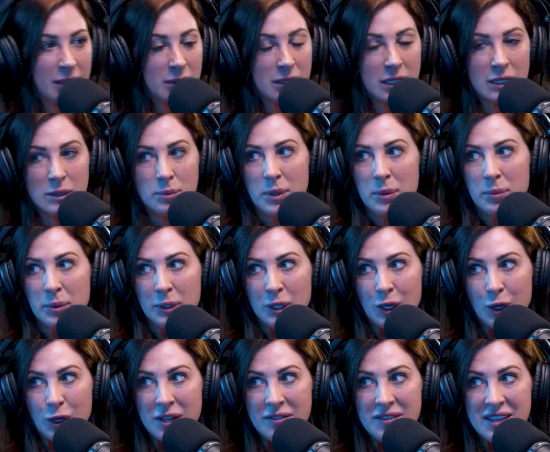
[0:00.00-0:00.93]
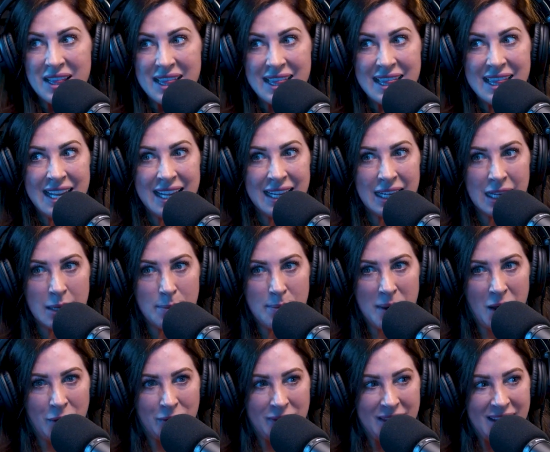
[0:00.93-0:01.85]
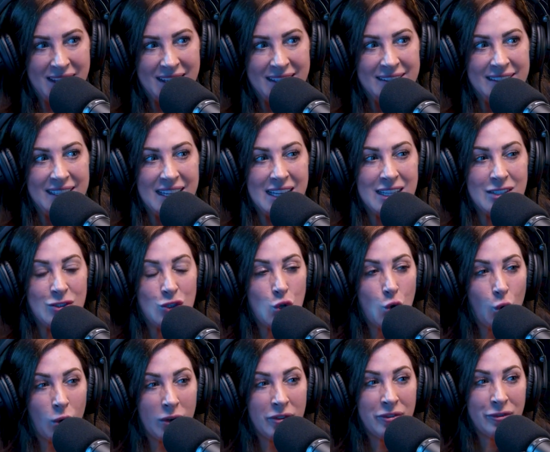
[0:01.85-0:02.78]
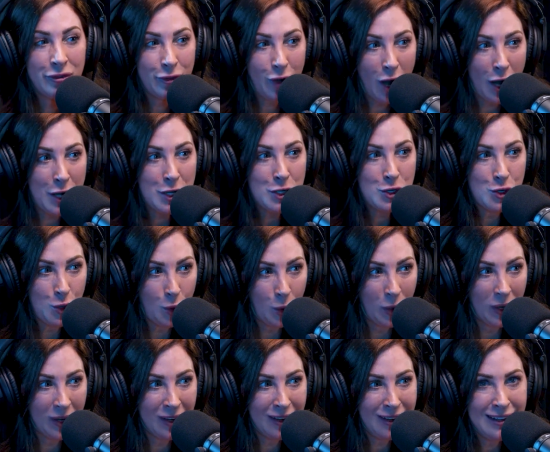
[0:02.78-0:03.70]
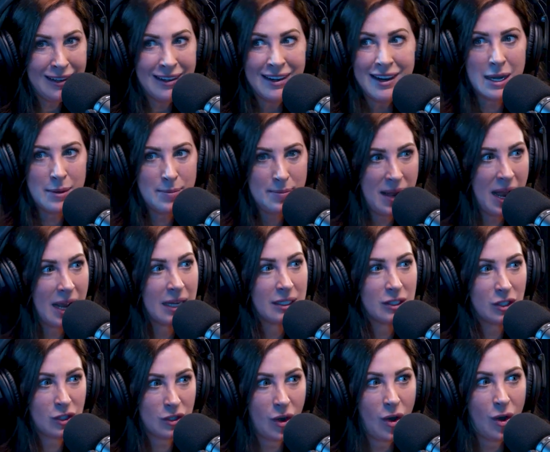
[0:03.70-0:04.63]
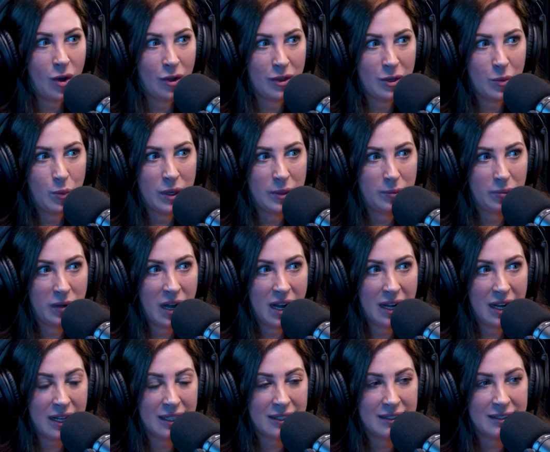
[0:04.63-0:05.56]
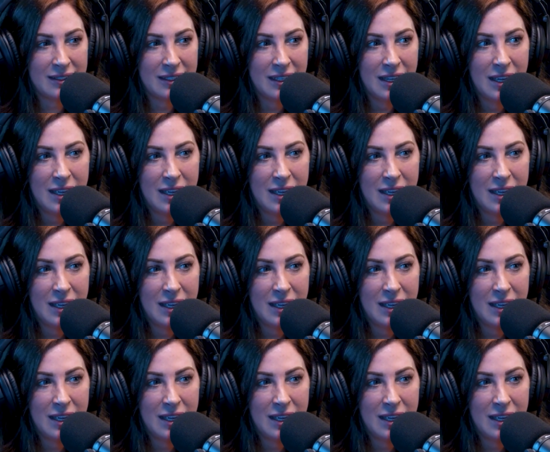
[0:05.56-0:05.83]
and sometimes people don't even think about this, is your front door can match to all the wood products.